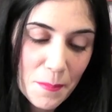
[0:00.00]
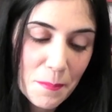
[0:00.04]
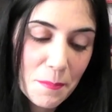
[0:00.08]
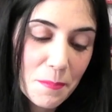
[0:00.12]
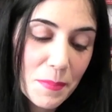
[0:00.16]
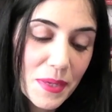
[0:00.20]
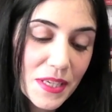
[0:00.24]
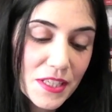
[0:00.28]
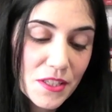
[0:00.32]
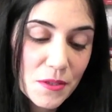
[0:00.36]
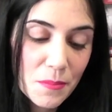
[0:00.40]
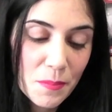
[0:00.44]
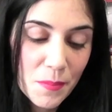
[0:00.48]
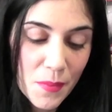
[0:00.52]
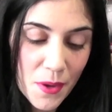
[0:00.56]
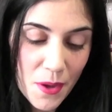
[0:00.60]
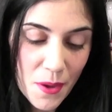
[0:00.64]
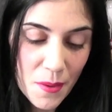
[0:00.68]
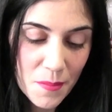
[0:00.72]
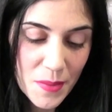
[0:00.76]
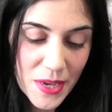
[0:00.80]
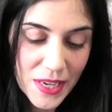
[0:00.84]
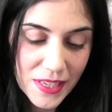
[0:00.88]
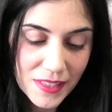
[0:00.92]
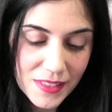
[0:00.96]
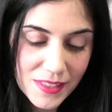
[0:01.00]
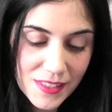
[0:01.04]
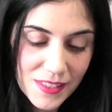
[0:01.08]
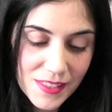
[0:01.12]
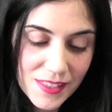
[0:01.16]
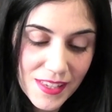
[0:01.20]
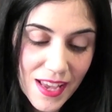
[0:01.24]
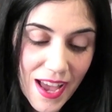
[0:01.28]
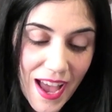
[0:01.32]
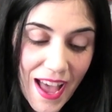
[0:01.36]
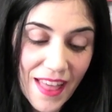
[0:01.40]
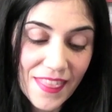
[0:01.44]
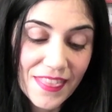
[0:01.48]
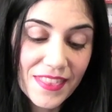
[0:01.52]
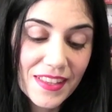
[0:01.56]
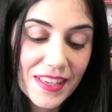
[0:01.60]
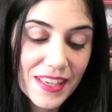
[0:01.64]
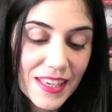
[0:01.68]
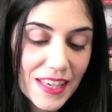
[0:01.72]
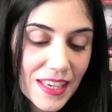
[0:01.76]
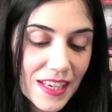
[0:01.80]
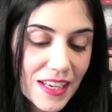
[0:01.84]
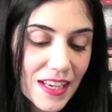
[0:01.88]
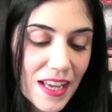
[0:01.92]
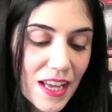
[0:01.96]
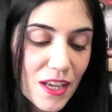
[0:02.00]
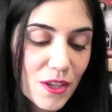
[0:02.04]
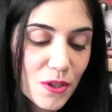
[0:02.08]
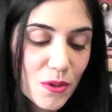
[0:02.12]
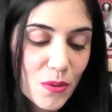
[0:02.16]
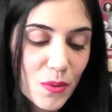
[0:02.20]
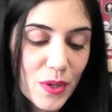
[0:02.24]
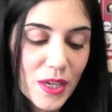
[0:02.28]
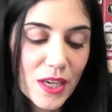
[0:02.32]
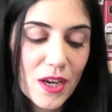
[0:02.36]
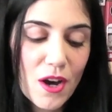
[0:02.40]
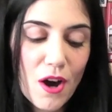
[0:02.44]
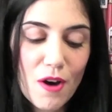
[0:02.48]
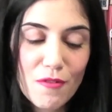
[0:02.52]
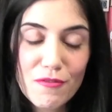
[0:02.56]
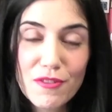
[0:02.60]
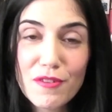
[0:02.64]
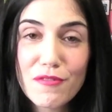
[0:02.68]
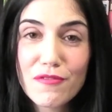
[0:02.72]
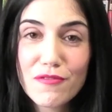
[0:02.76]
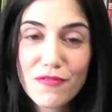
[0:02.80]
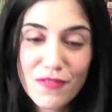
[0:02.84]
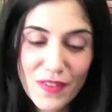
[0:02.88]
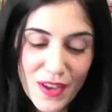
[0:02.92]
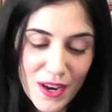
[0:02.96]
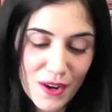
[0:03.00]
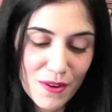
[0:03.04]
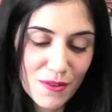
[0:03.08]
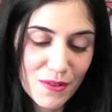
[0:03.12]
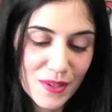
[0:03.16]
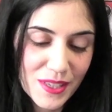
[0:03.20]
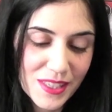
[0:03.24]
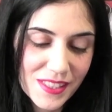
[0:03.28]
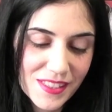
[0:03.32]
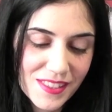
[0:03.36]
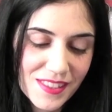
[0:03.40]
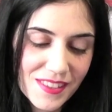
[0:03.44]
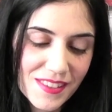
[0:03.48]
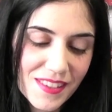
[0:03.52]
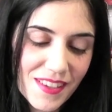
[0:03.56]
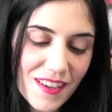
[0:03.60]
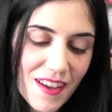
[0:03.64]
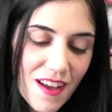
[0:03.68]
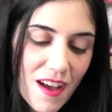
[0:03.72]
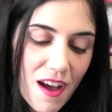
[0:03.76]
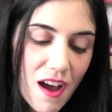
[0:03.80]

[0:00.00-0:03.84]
meet mermaids and the king and queen of the fairies.